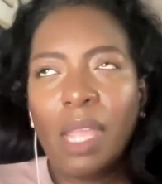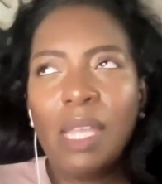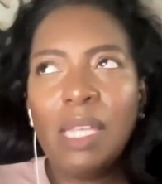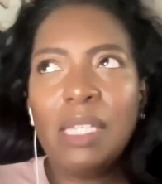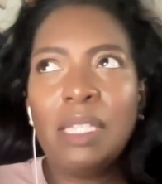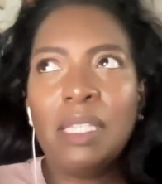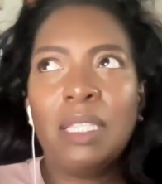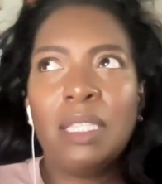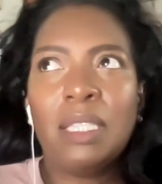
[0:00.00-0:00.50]

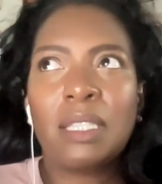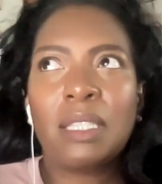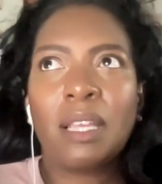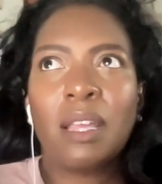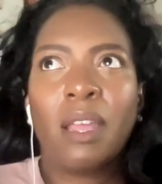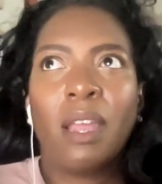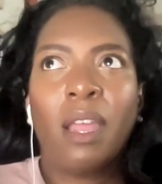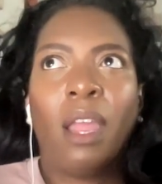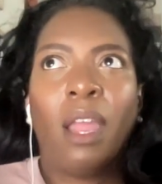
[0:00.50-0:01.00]
is
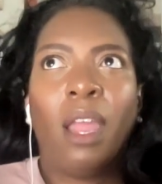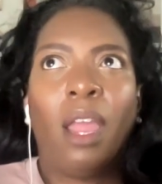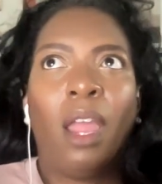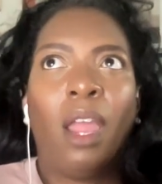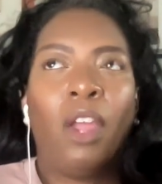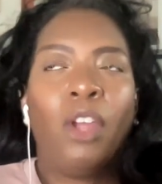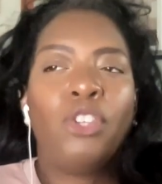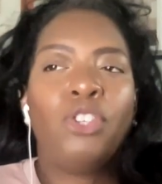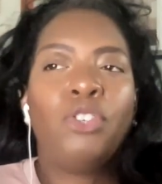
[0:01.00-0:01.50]

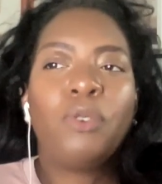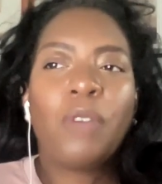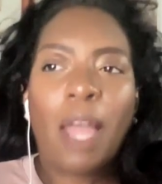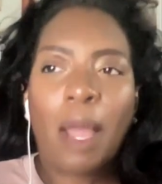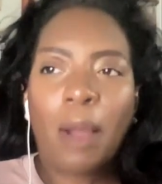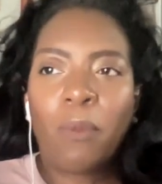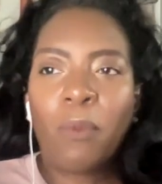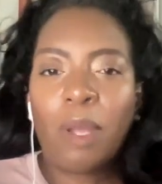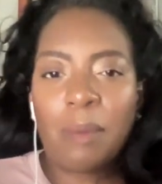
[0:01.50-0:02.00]
you
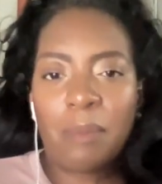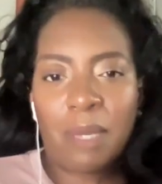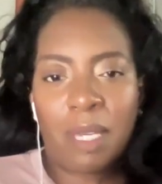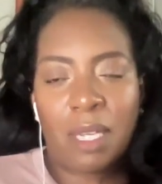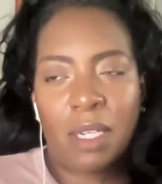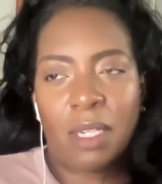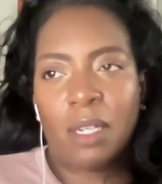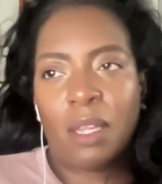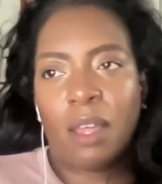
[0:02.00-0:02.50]
got
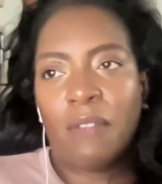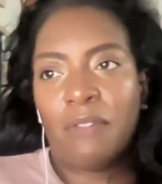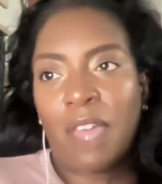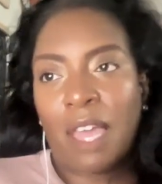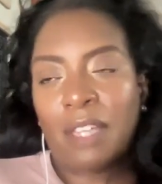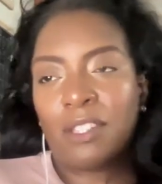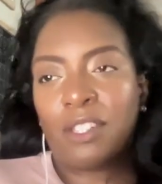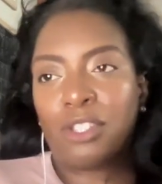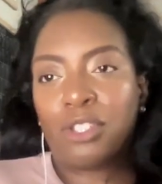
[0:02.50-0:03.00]
women
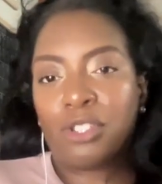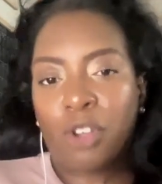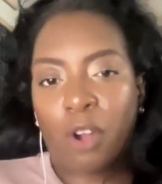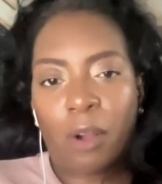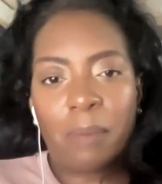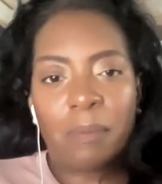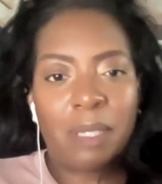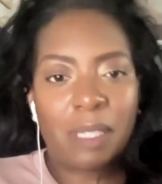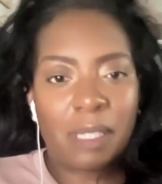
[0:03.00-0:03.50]
that
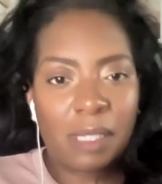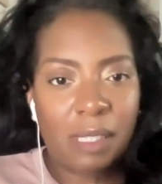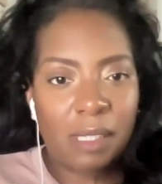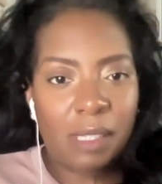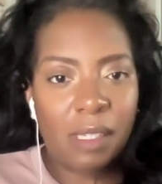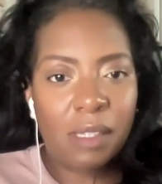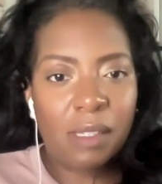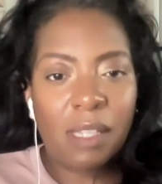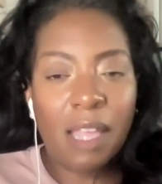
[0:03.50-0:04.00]
start
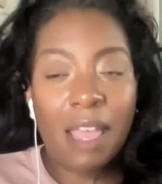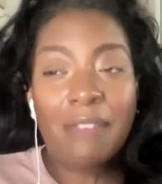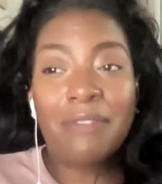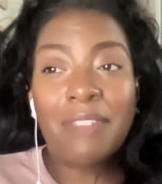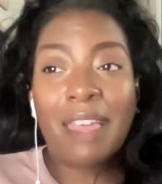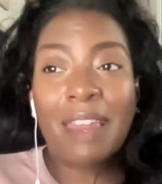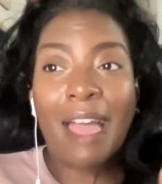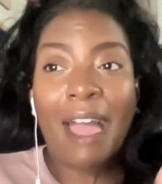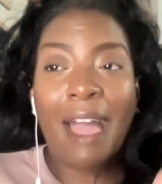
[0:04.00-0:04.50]
businesses
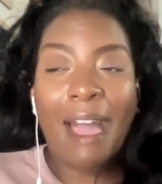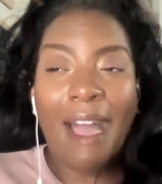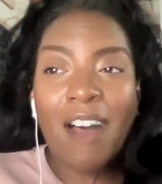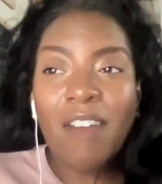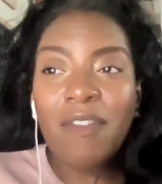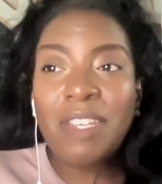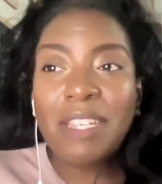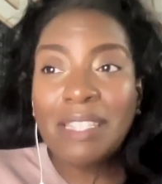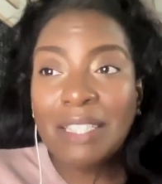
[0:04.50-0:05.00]
and that
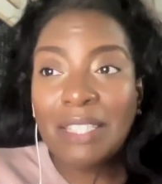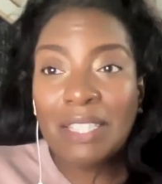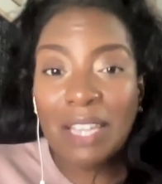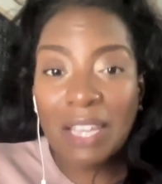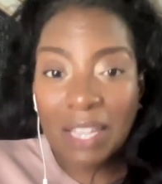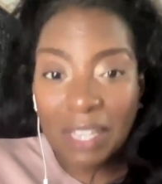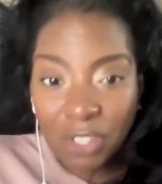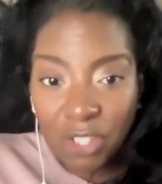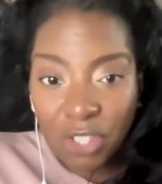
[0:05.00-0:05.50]
have
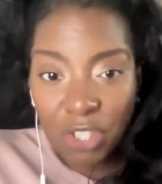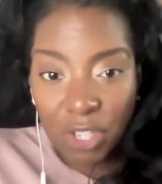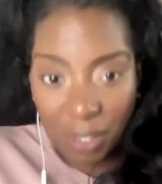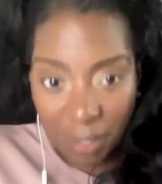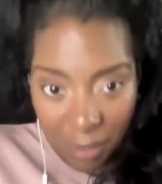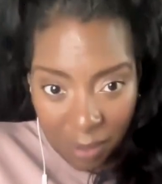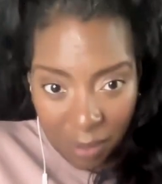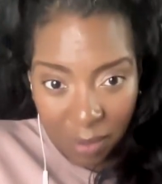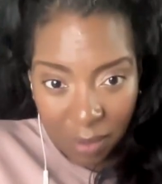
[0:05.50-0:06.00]

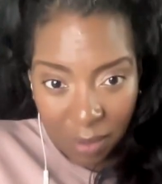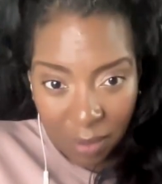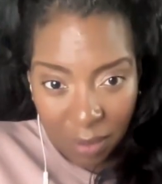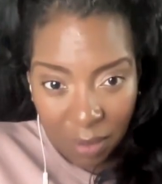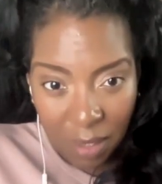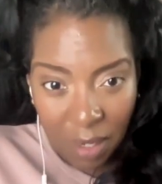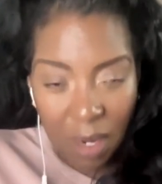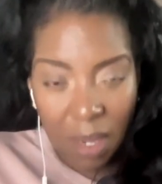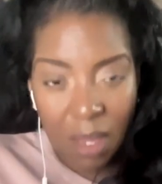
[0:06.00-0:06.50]

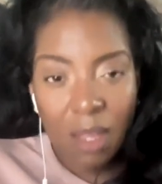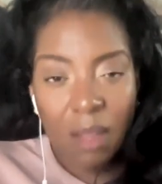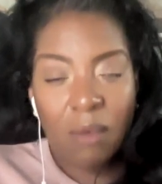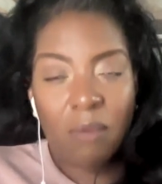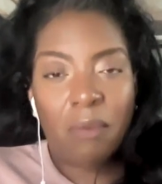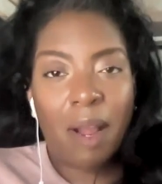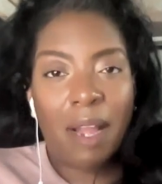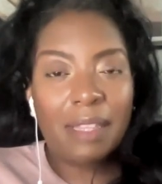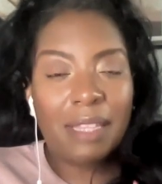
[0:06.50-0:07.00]
intentions
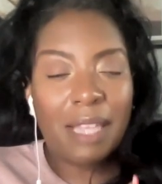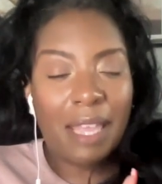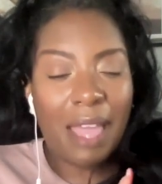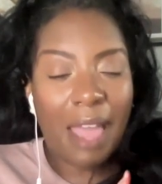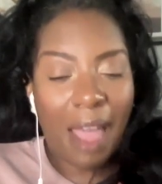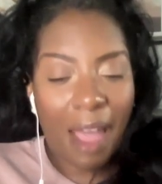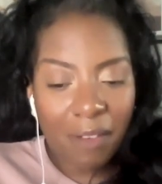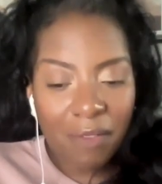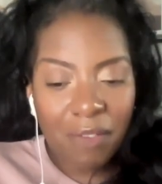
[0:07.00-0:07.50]
right they
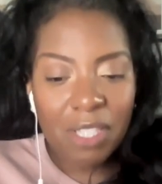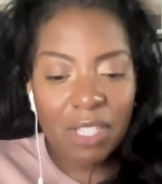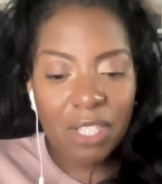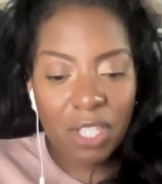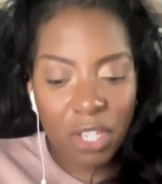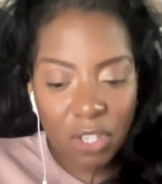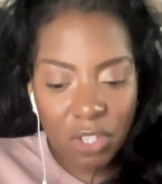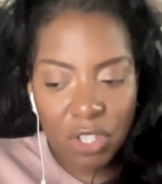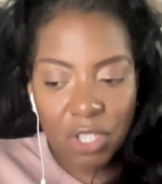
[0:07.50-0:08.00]
have
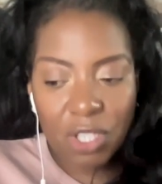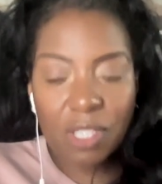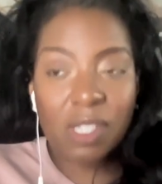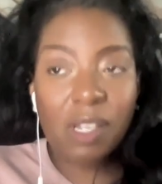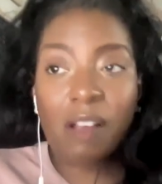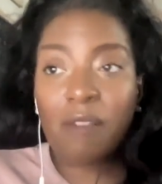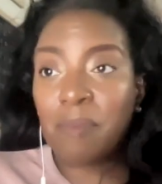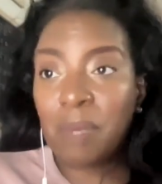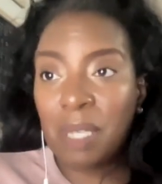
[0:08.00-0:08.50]

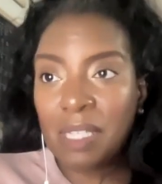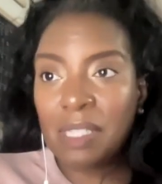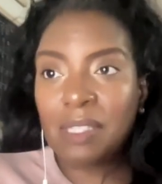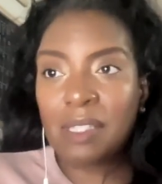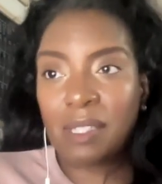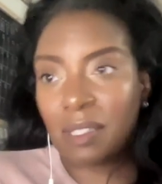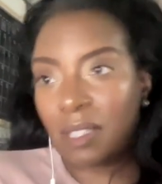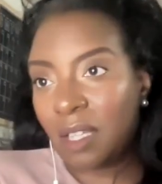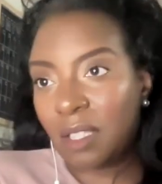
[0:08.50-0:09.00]
intentions of being
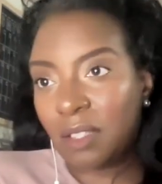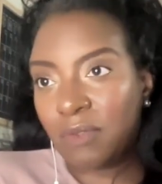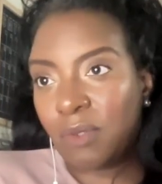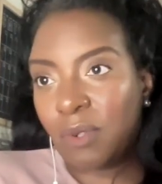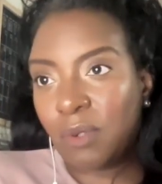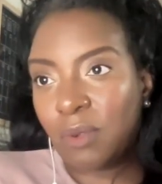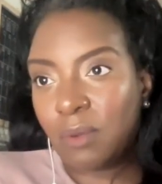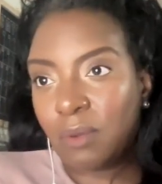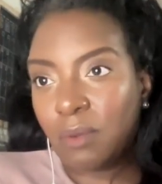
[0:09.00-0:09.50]

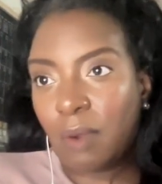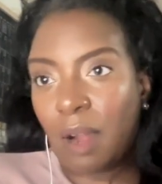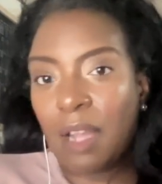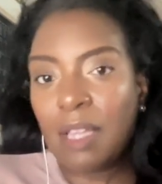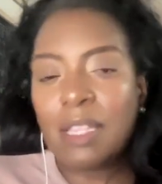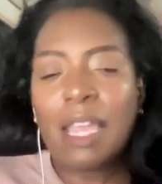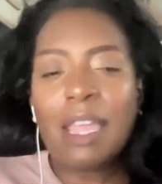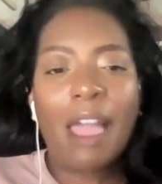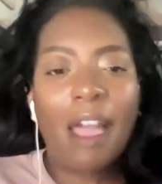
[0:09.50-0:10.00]
successful
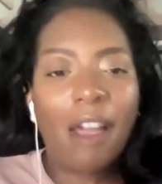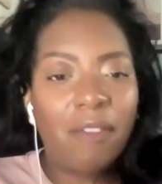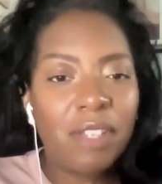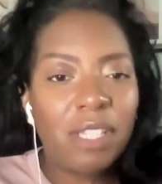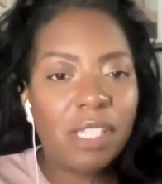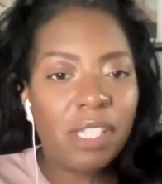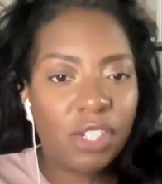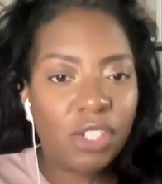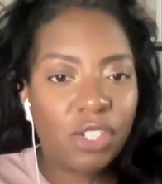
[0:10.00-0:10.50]
right they have
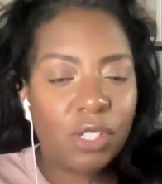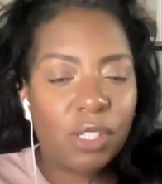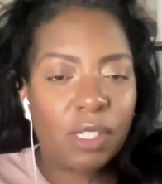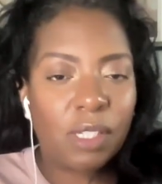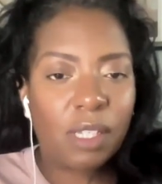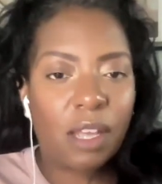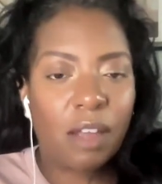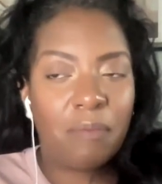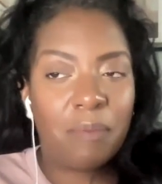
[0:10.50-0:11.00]

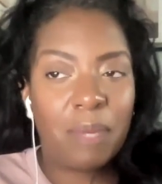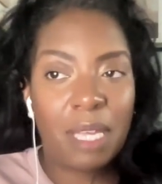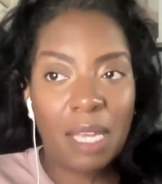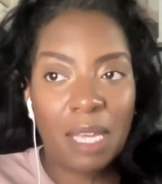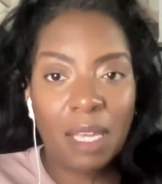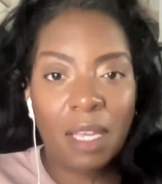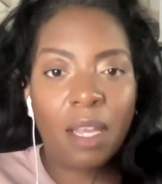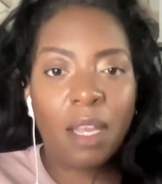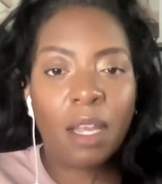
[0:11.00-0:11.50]
intentions of
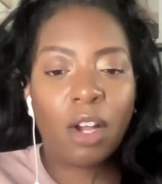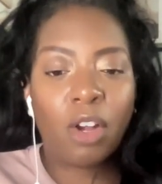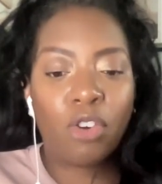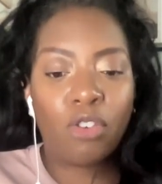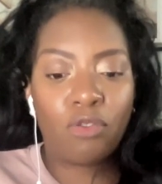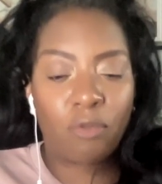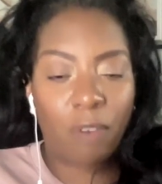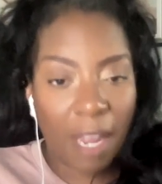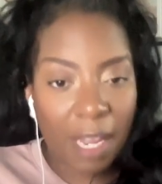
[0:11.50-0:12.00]
being
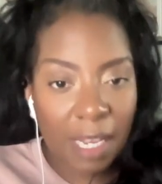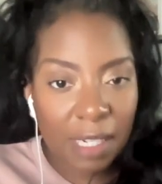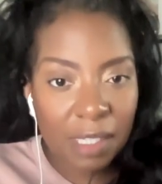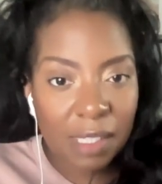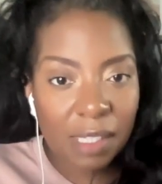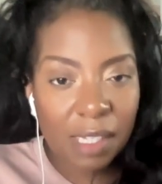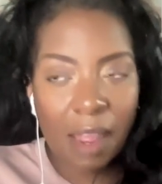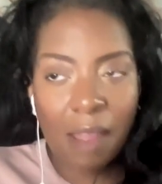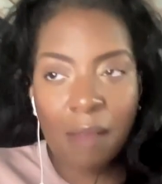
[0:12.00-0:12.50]

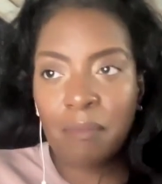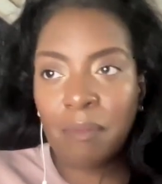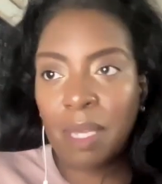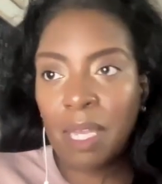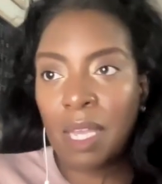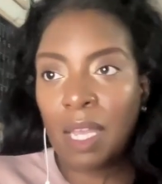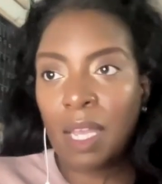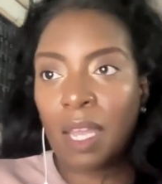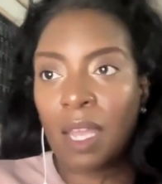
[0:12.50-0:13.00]
great and
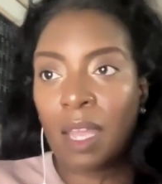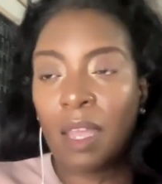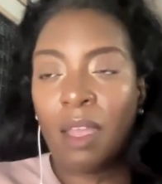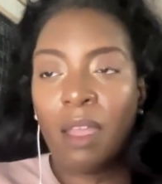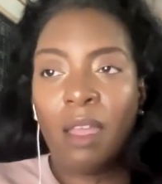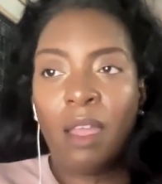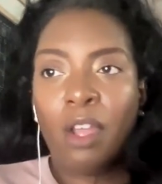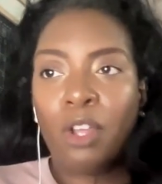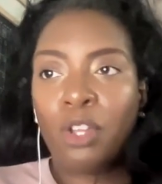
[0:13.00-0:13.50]
being
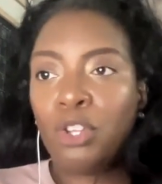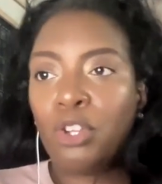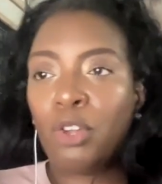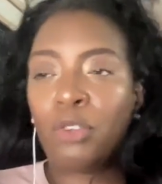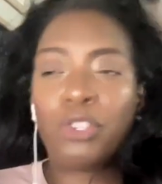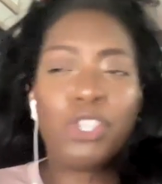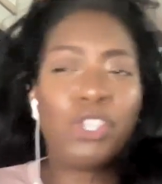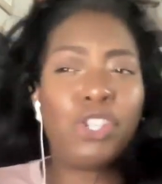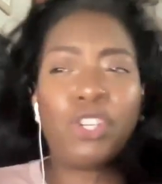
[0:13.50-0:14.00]
you
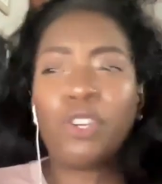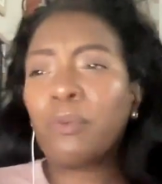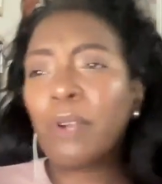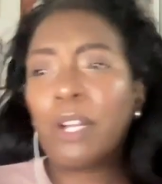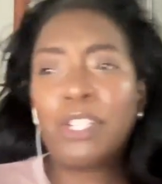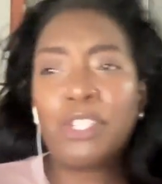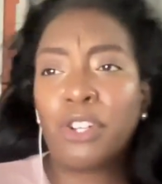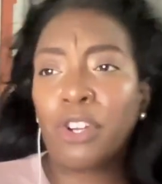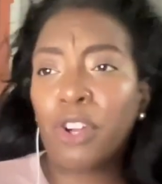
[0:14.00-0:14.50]
know, the
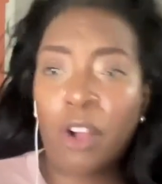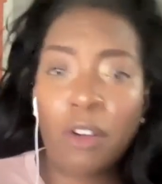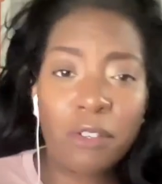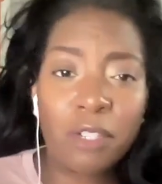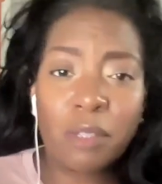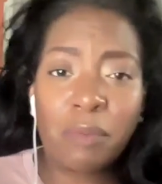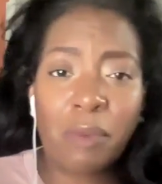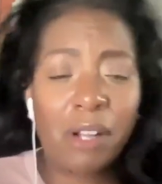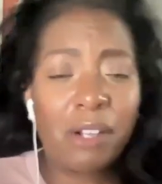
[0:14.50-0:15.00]
generational
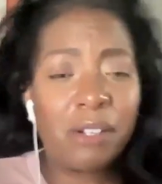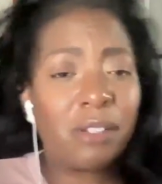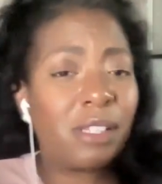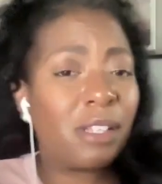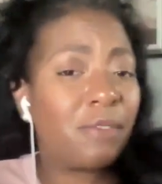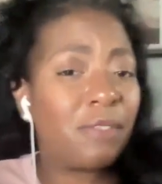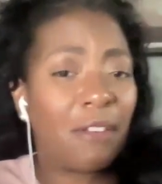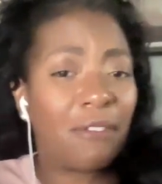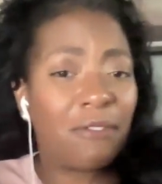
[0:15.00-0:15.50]
curse
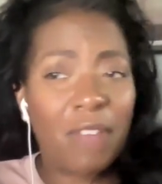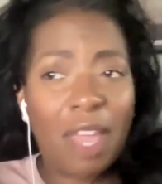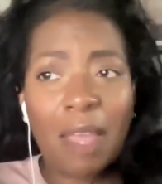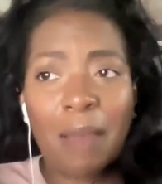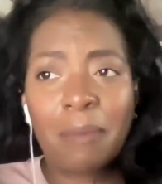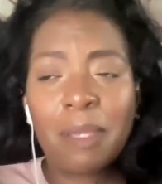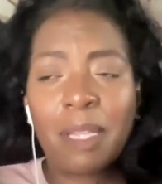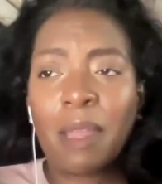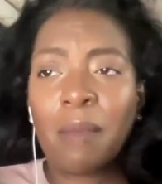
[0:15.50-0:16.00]
breakers of their
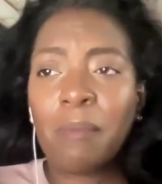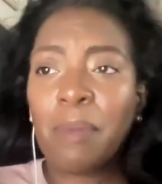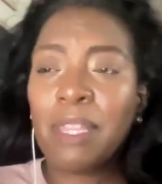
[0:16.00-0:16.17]
family.